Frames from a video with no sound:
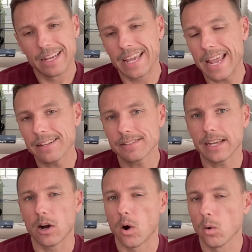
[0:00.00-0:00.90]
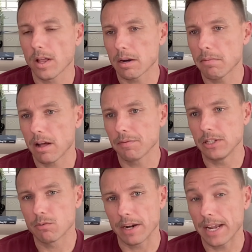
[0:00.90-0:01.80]
can't say a whole lot about
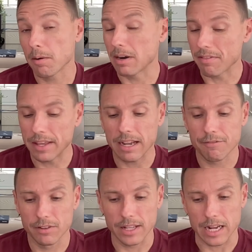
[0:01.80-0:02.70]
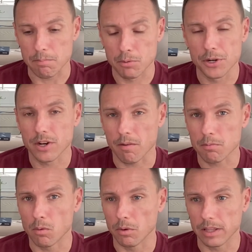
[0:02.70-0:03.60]
these right now, but I think I feel like I'm pretty
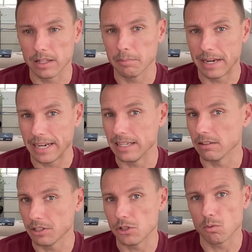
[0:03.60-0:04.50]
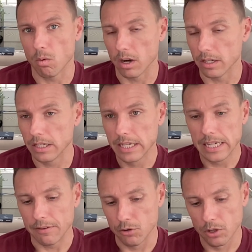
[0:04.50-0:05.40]
comfortable with eliminating at least one.
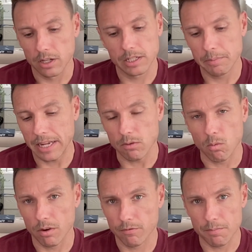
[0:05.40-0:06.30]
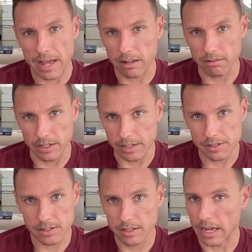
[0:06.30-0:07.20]
If you're going to eliminate one from that
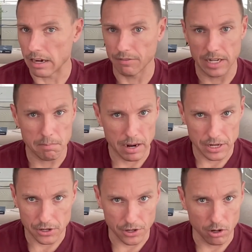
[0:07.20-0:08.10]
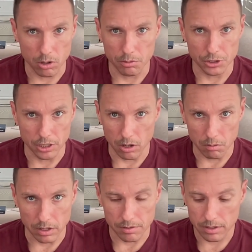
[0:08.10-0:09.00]
list out of anybody you know, who would you go
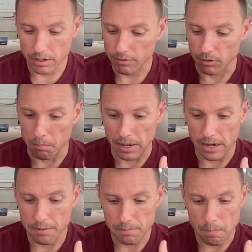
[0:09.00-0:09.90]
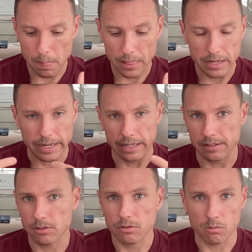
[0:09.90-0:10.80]
with? For me,
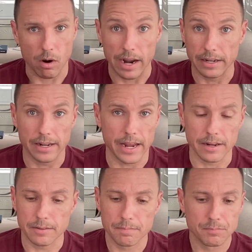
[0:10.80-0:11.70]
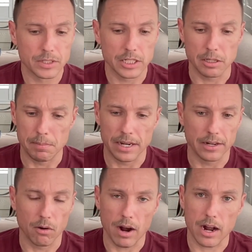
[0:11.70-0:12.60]
it's Ryan Day. You've been at
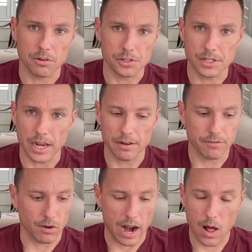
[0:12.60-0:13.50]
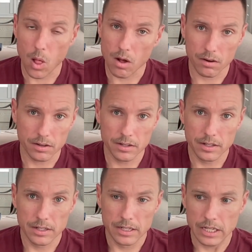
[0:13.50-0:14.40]
Ohio State for how long?
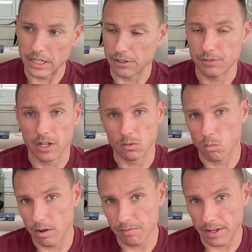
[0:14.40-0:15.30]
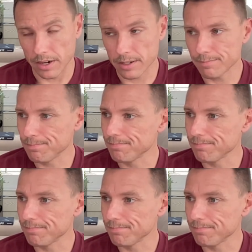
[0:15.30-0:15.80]
And you've done what there?